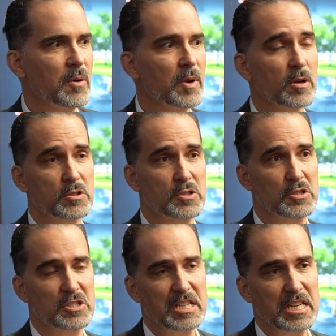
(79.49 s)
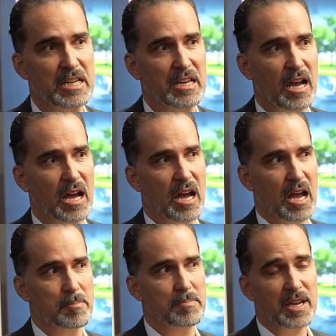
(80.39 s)
We also see
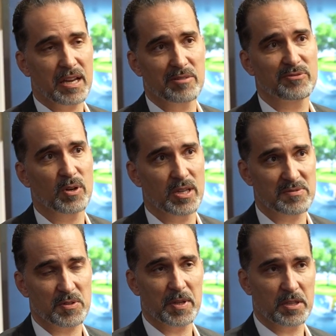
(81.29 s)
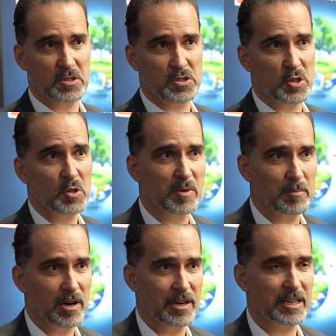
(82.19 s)
a big influence from the consumer
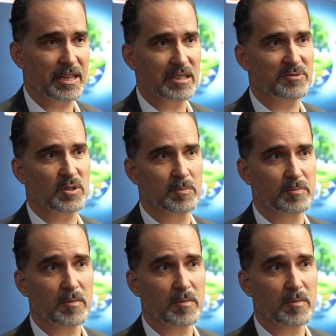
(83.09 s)
market, from